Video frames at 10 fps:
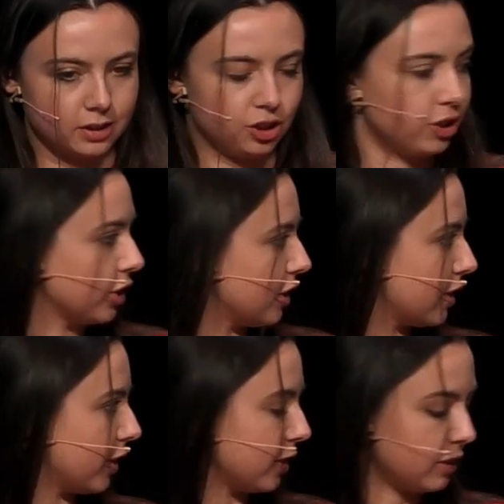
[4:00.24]
to your
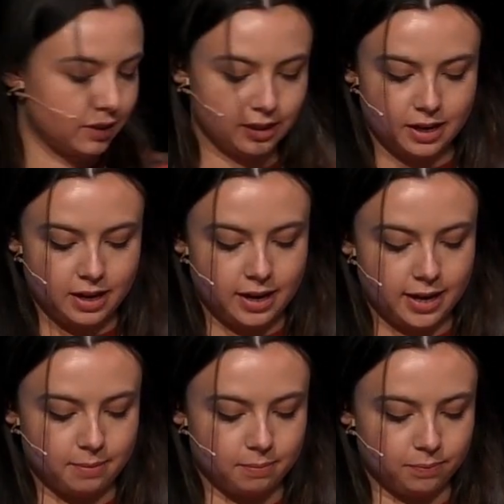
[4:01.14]
concerns
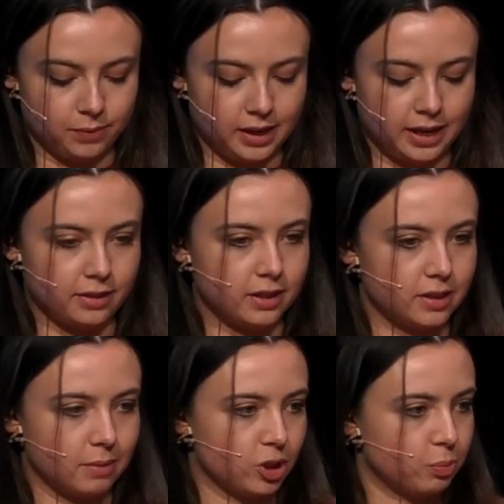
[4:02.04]
and that
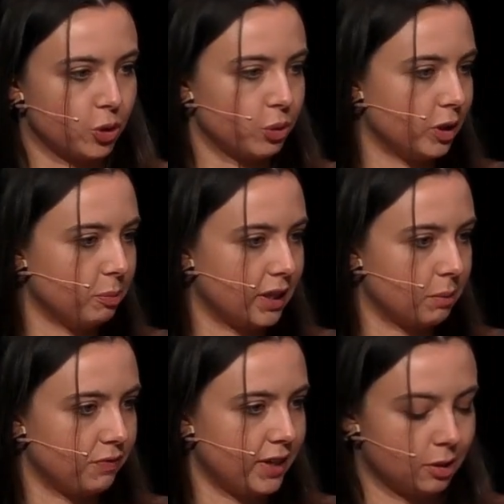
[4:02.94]
some support will become
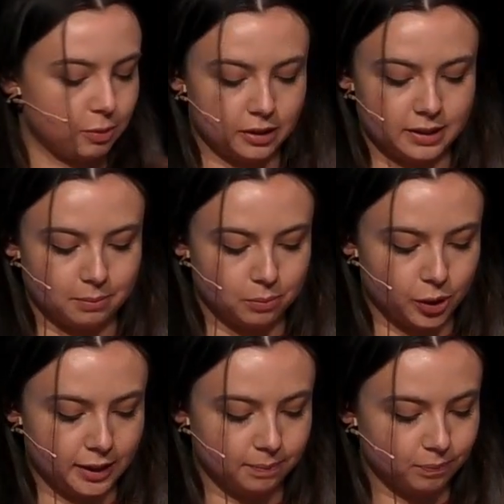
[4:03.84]
available at some
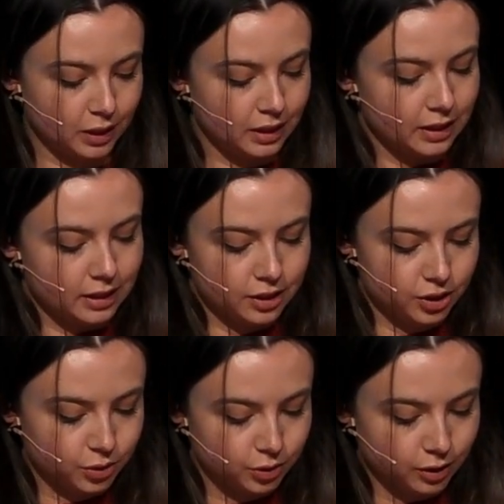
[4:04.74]
point.
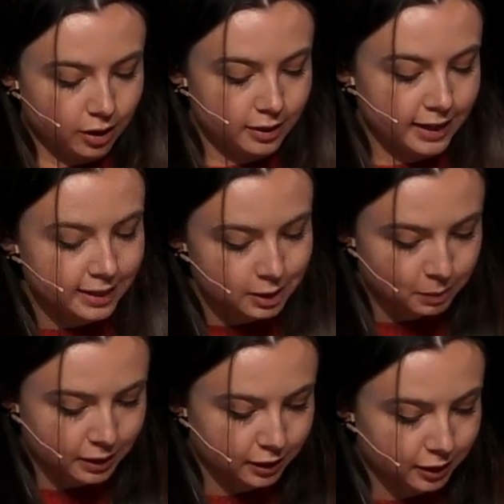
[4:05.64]
So our next
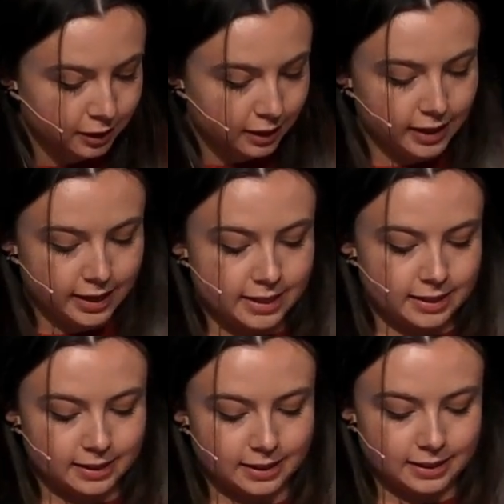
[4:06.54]
speaker
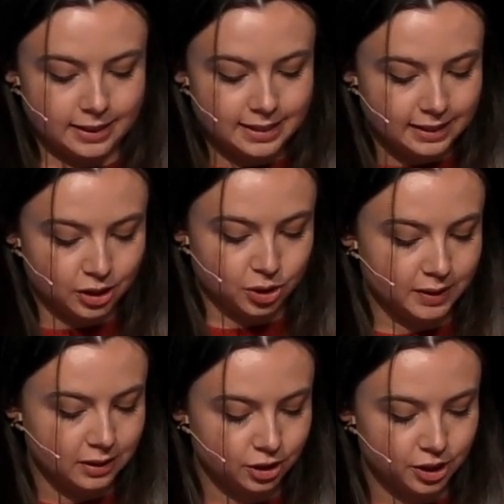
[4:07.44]
is Daisy Hewitt.
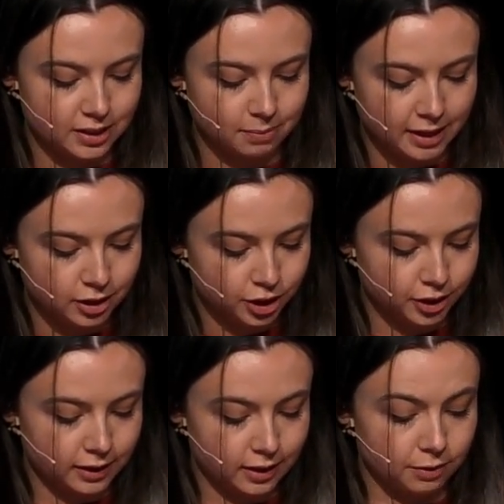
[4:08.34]
She's a
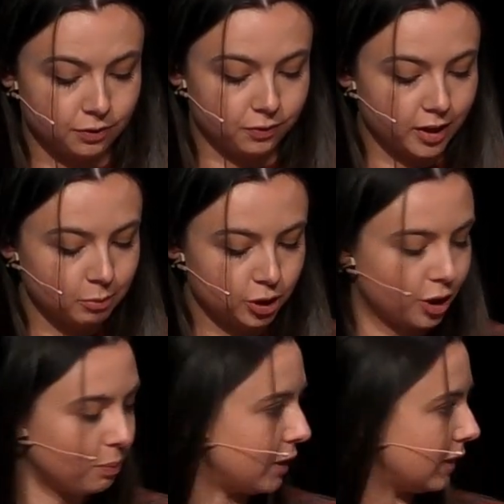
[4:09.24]
manager of the farm
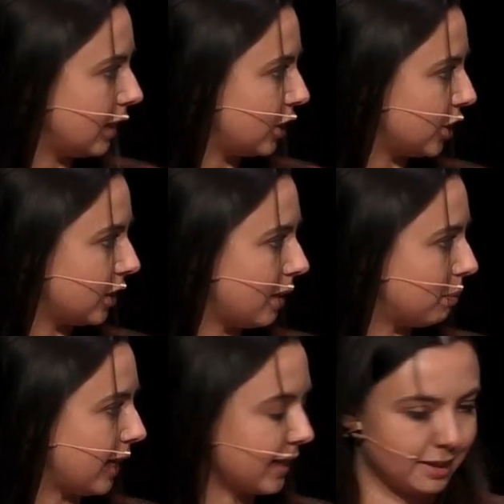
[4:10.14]
shop and kitchen at
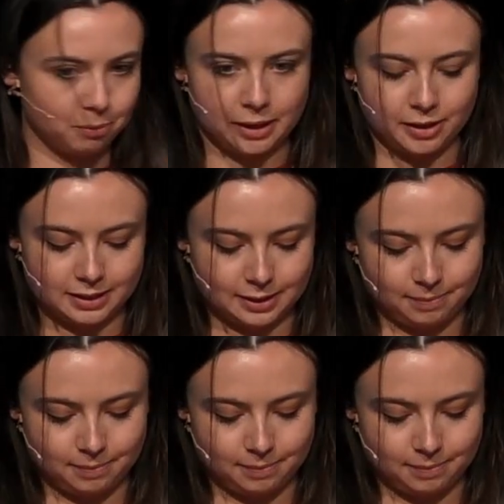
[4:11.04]
Black Isle Berries.